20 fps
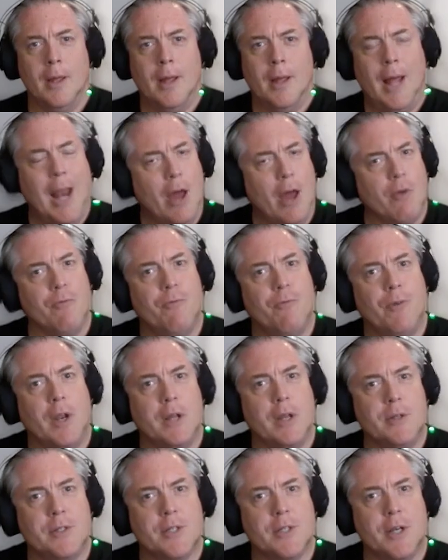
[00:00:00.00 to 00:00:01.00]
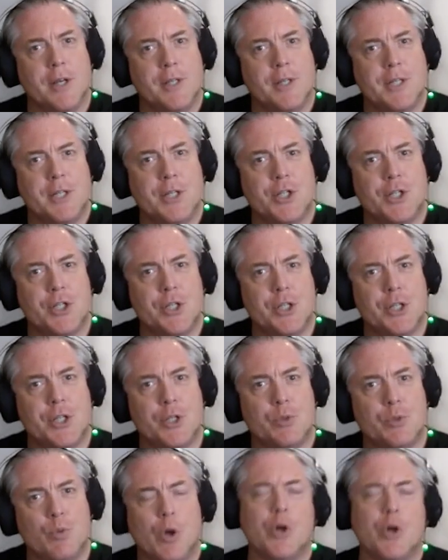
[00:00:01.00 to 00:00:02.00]
Hello fellow science
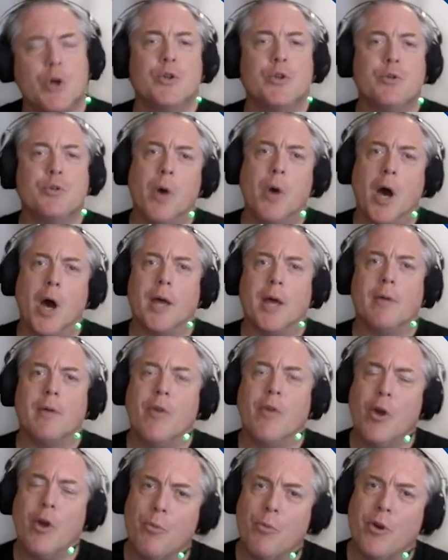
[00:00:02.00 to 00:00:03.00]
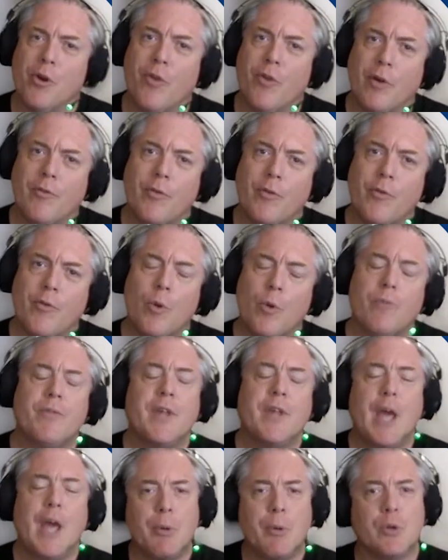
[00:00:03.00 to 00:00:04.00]
teachers, welcome to my very brief overview of the
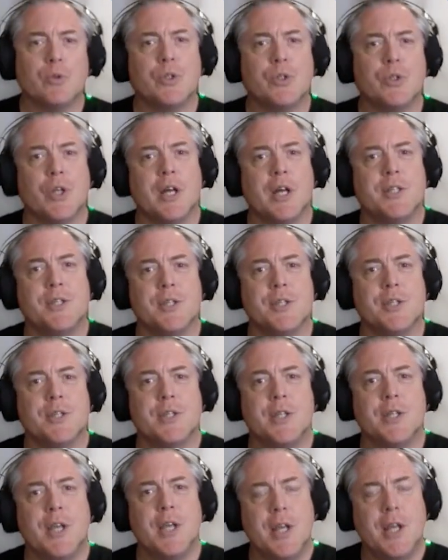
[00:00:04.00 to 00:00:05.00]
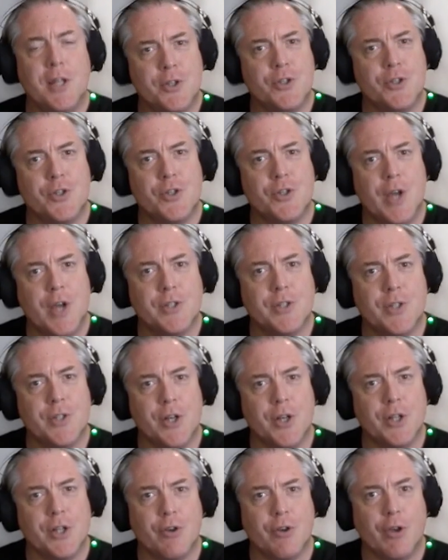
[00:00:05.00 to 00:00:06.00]
chemical sciences in the Australian
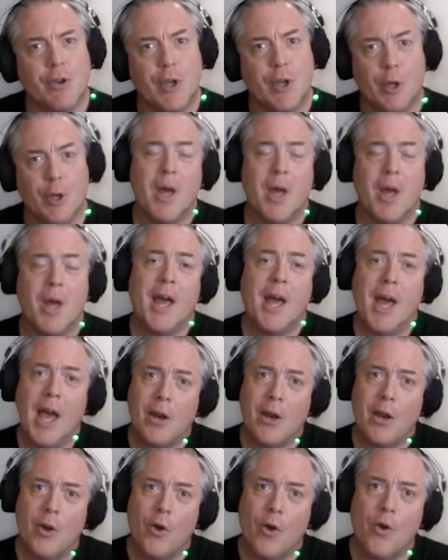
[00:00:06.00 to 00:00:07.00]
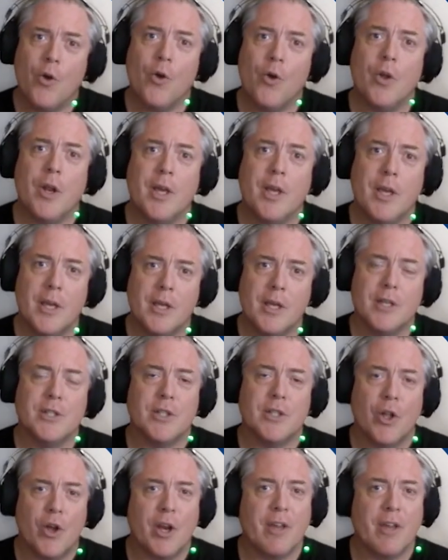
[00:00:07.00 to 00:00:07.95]
Science Curriculum and Early Years Learning